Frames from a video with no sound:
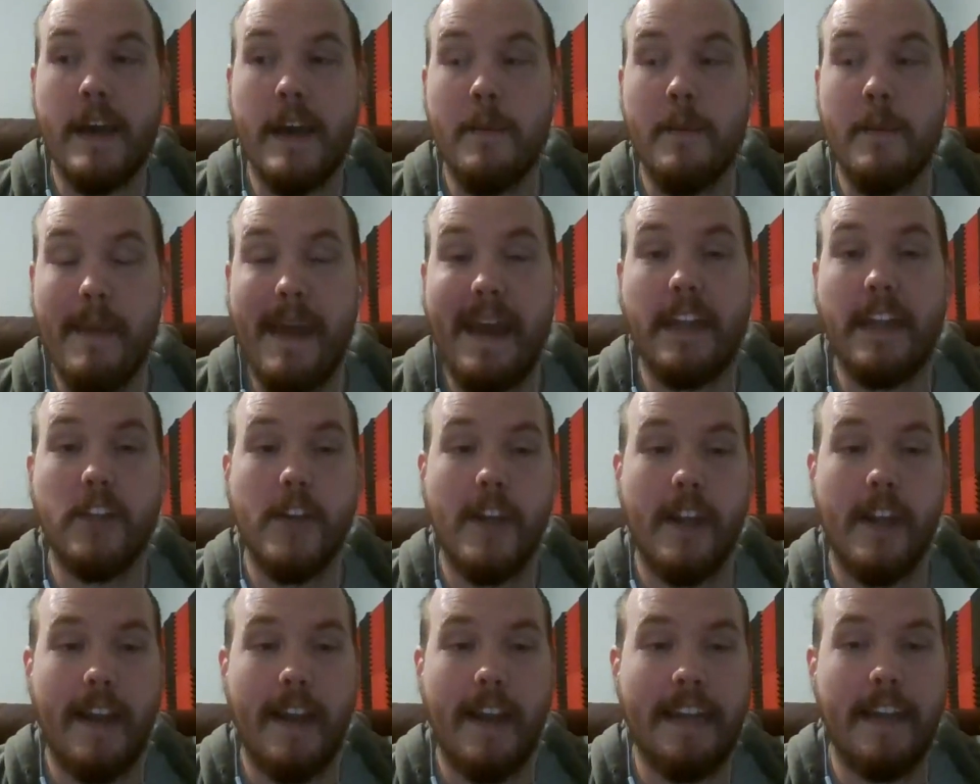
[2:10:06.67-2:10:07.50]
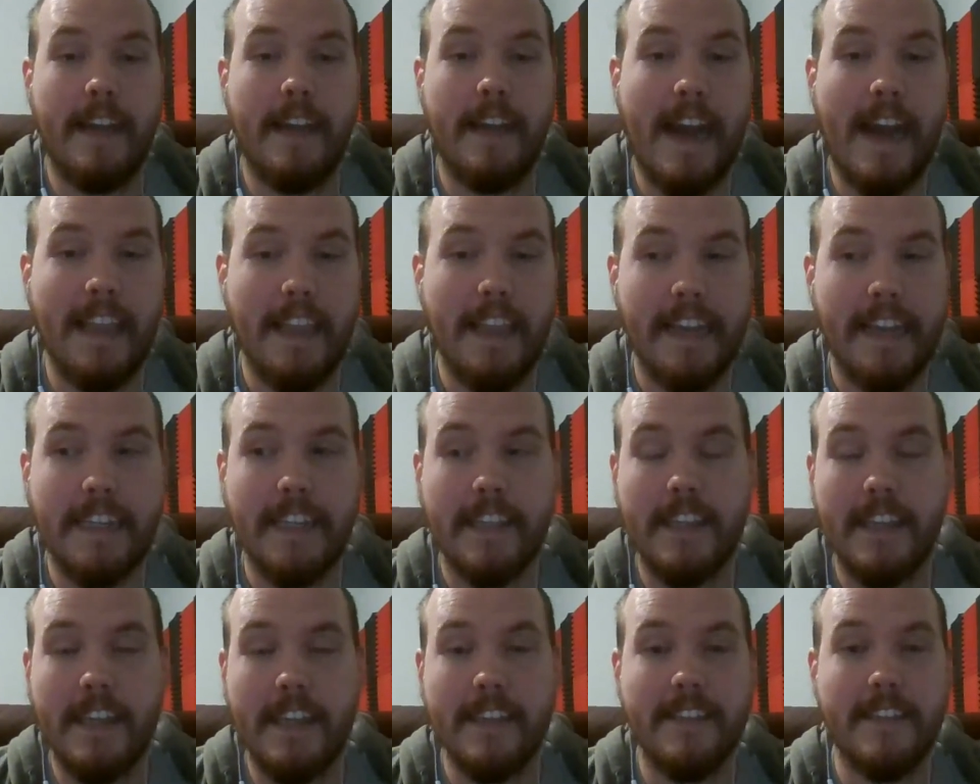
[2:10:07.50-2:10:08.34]
imagine I like to
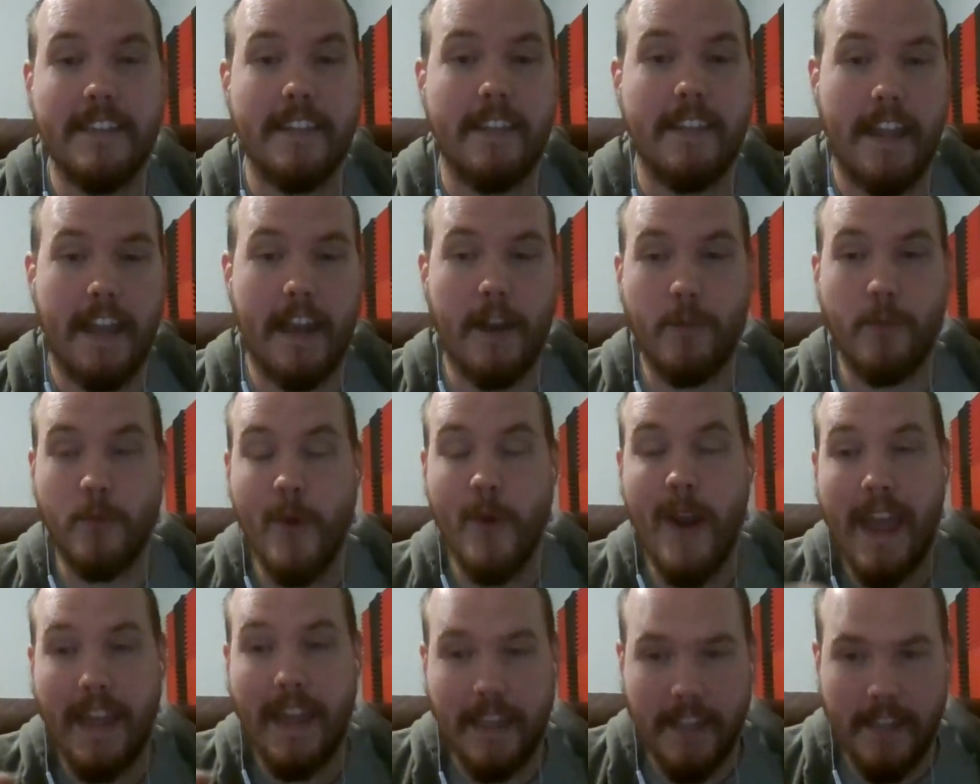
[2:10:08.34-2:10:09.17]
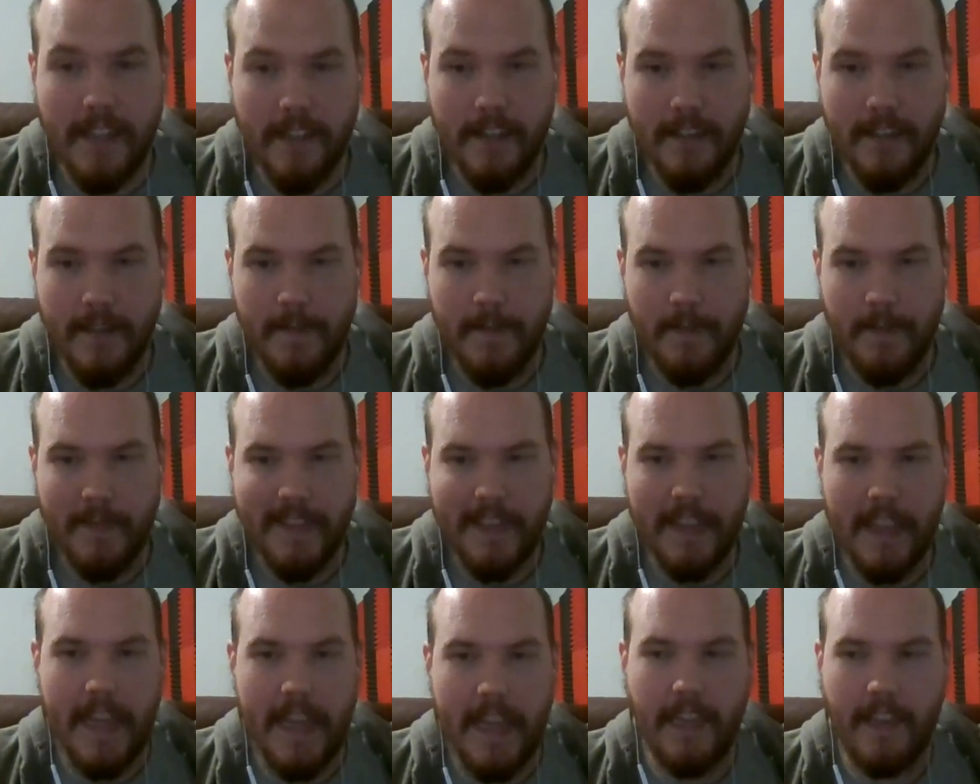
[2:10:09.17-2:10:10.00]
think it's like a red,
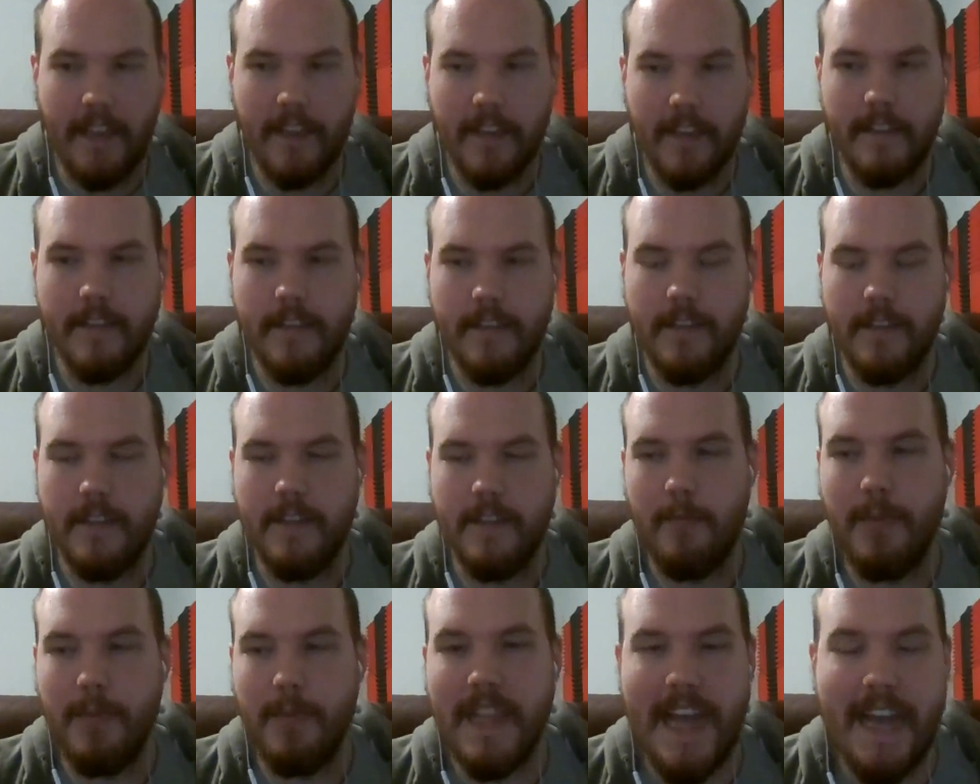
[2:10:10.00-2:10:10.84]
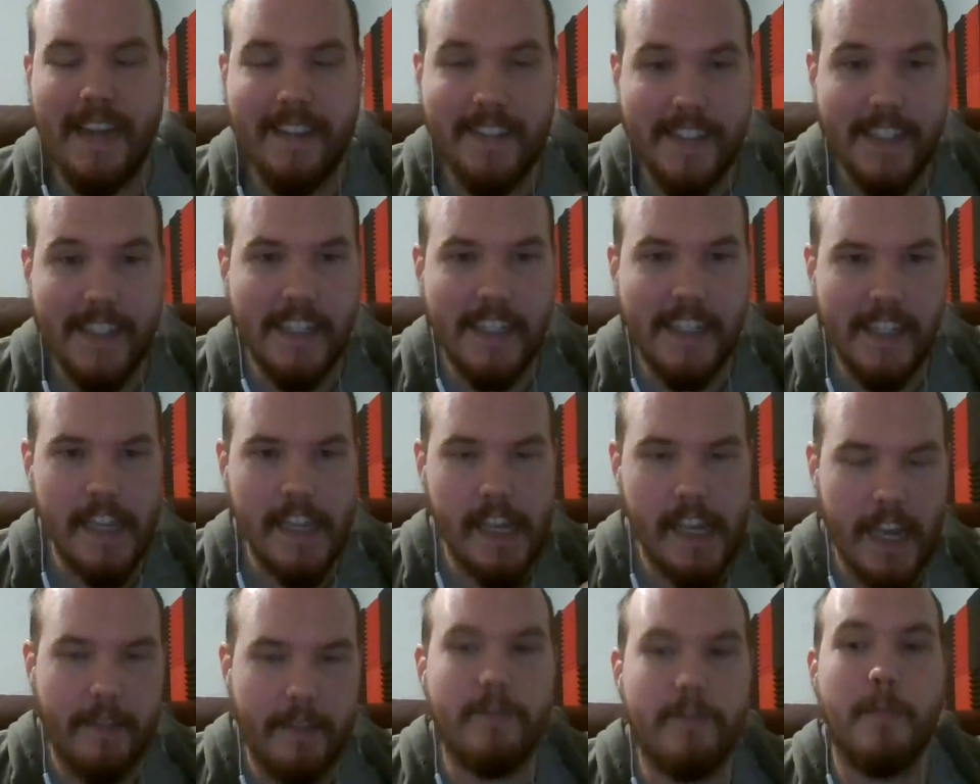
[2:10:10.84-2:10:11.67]
like plastic thing
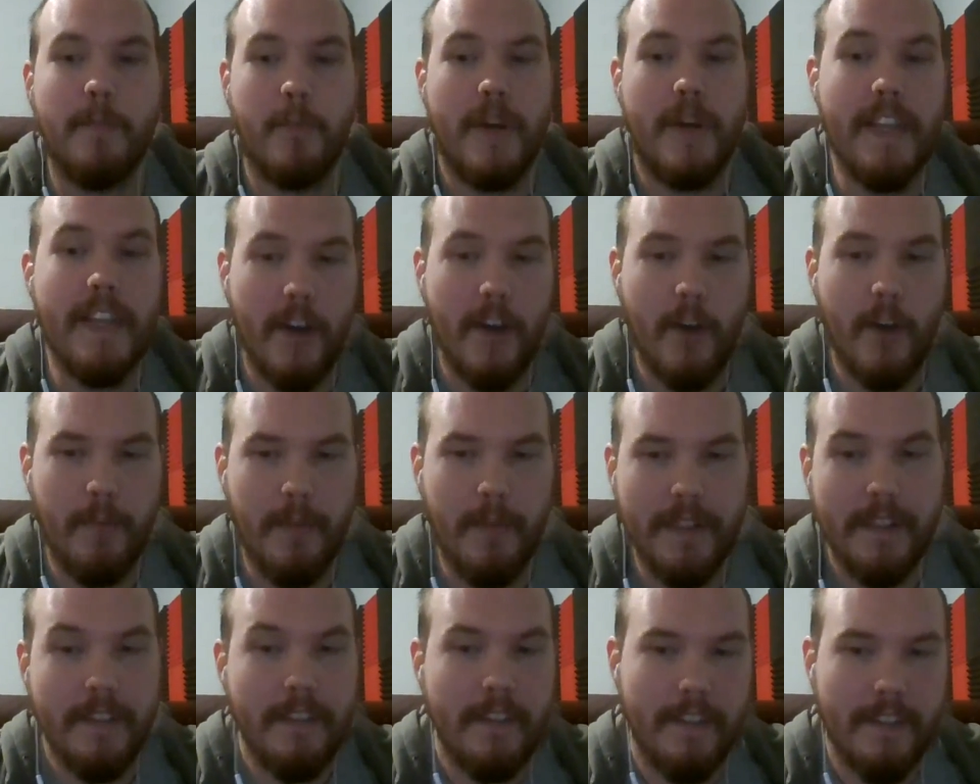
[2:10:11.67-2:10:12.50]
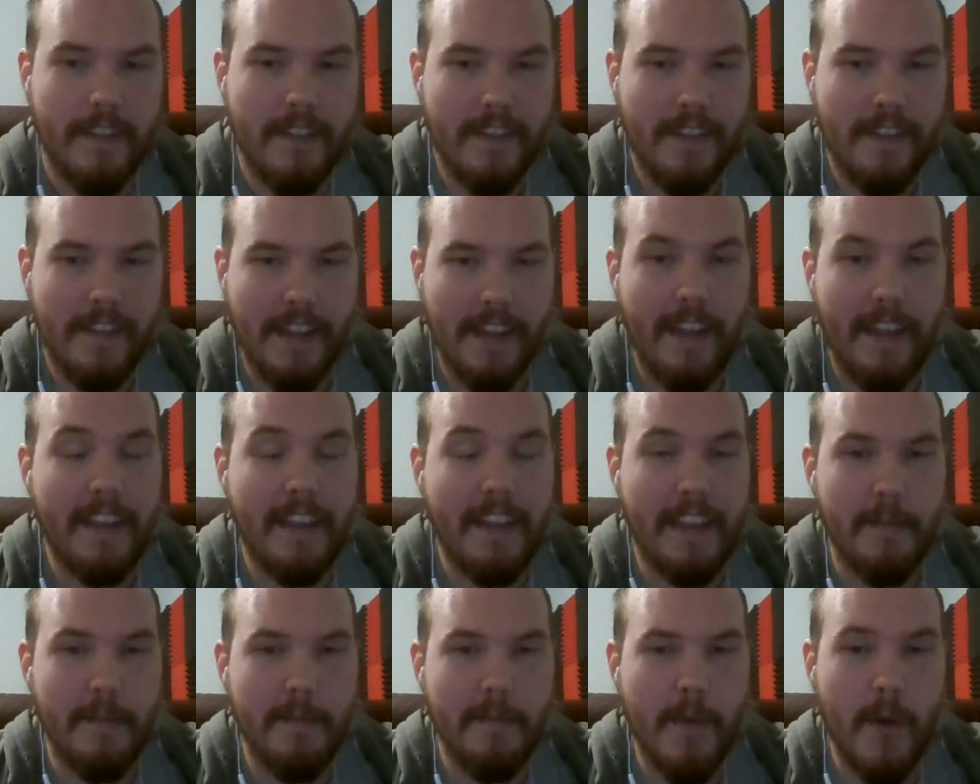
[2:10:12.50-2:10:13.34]
you have to break open, like
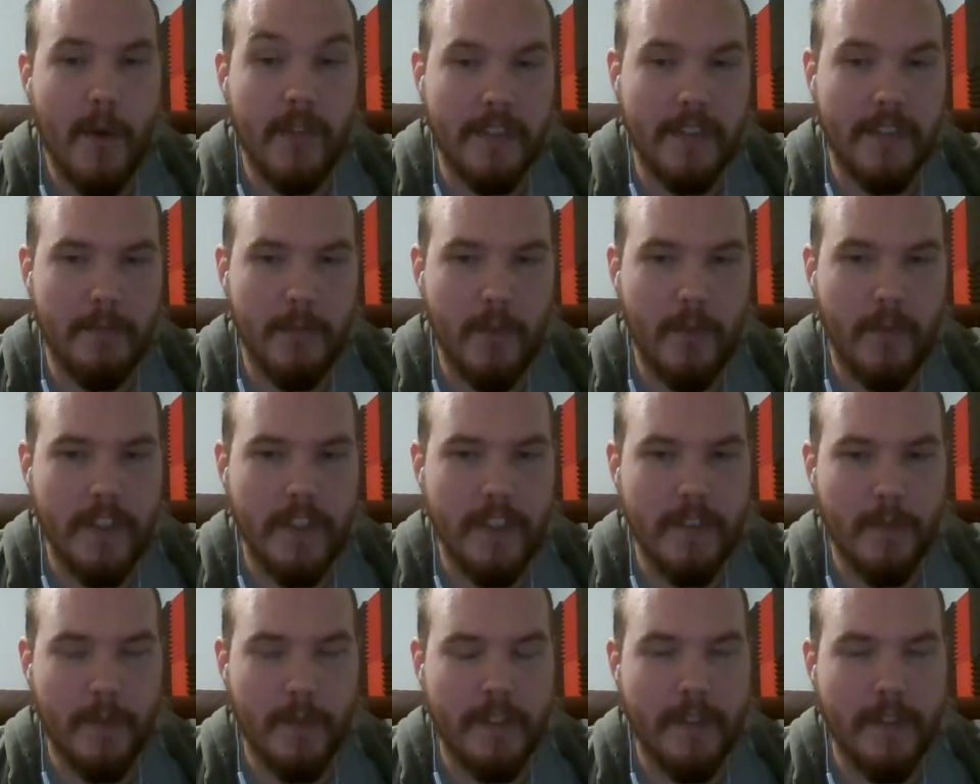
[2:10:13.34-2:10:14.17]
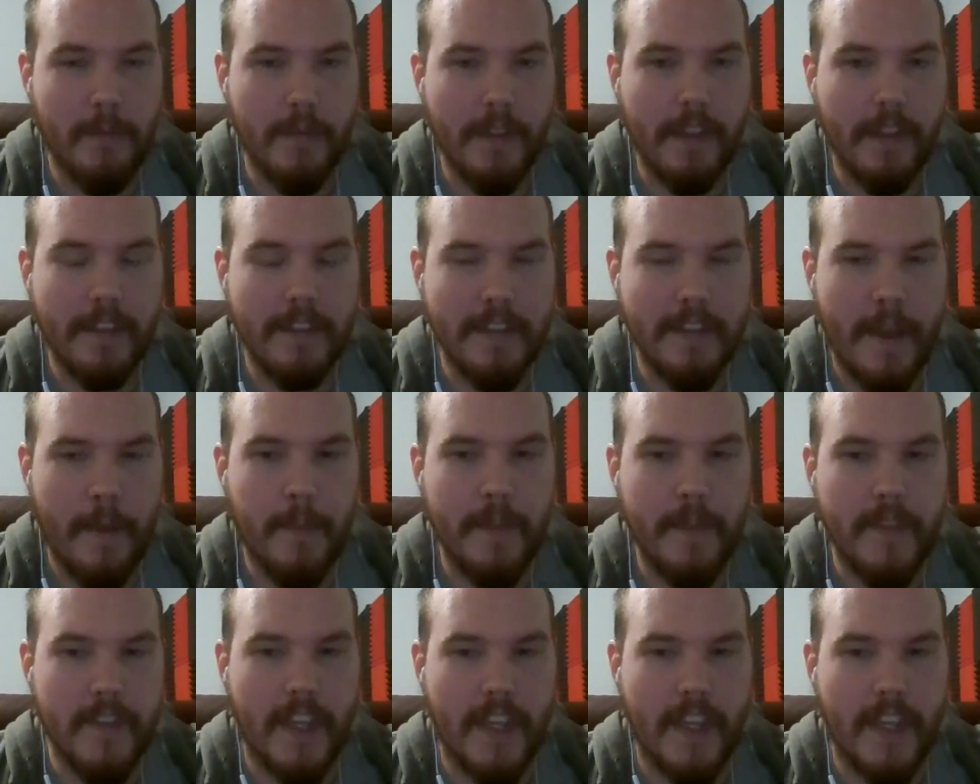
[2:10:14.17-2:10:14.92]
in most movies where something like this happens.